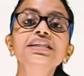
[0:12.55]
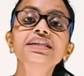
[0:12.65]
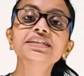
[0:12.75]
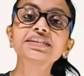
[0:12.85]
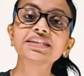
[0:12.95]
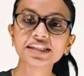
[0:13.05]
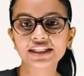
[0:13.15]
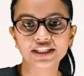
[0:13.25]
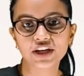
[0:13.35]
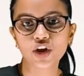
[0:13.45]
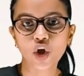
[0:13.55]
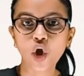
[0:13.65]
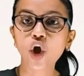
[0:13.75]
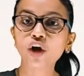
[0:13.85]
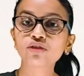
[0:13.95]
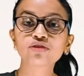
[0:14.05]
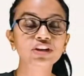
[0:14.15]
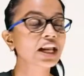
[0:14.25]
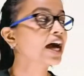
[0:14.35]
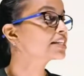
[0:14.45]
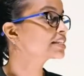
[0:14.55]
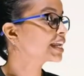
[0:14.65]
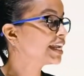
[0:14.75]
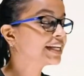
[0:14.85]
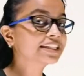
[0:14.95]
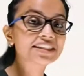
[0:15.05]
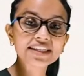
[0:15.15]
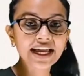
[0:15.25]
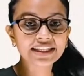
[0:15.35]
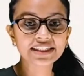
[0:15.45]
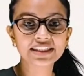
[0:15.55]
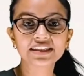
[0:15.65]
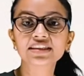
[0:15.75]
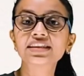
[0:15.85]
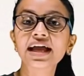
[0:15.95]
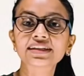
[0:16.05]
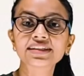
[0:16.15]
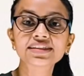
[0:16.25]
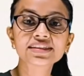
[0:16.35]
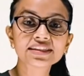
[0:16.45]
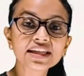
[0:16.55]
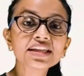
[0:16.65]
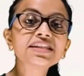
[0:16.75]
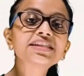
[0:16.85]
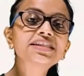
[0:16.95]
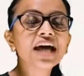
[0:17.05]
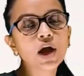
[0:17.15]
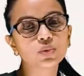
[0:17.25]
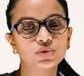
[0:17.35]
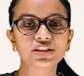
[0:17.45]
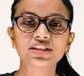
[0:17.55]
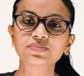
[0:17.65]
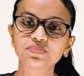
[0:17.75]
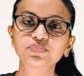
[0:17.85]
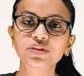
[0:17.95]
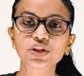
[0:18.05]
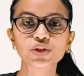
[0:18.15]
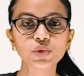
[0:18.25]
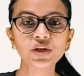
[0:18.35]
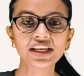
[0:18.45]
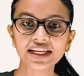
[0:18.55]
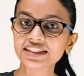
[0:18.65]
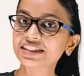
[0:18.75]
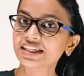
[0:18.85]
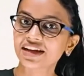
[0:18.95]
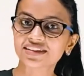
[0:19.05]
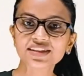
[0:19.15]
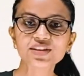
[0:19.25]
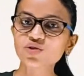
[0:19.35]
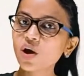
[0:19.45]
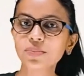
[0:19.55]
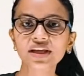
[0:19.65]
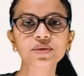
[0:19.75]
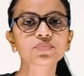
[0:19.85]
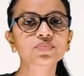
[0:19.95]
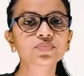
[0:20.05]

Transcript: 13 of class 8 science, that is sounds. So, let's start this topic.